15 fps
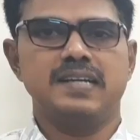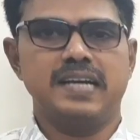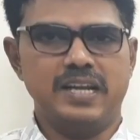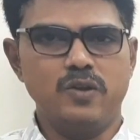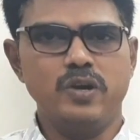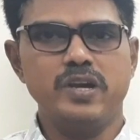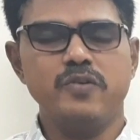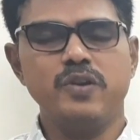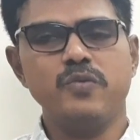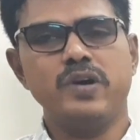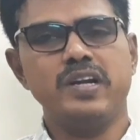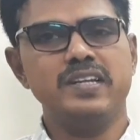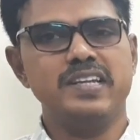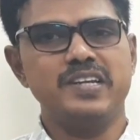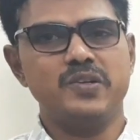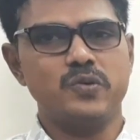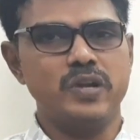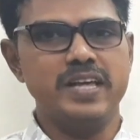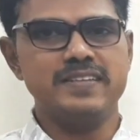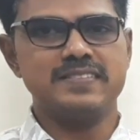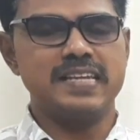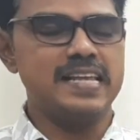Hello everyone, in
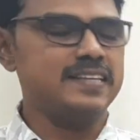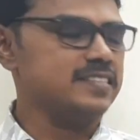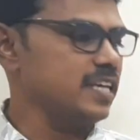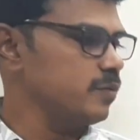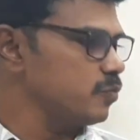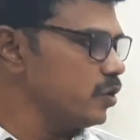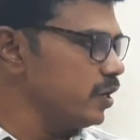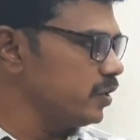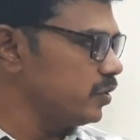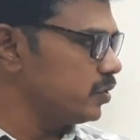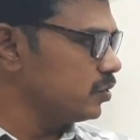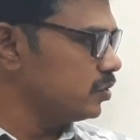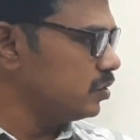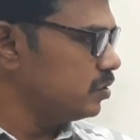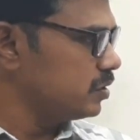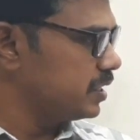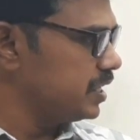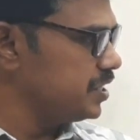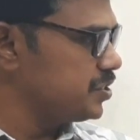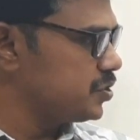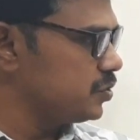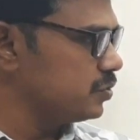today's class I am going to
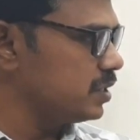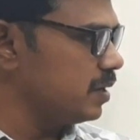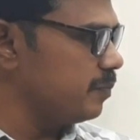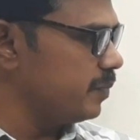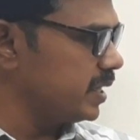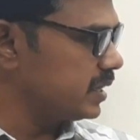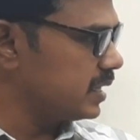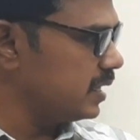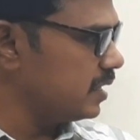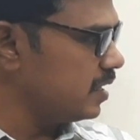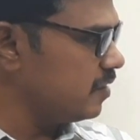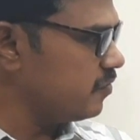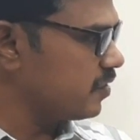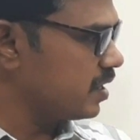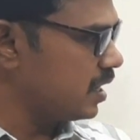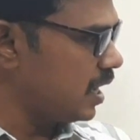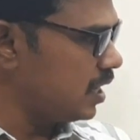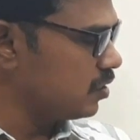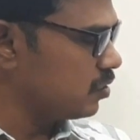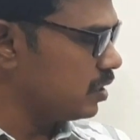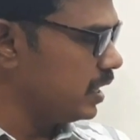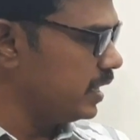teach you the method of
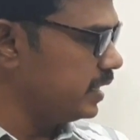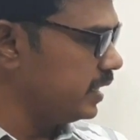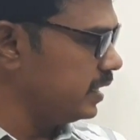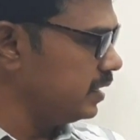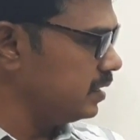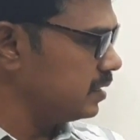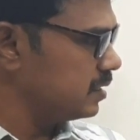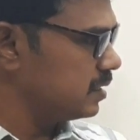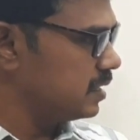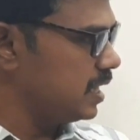calculating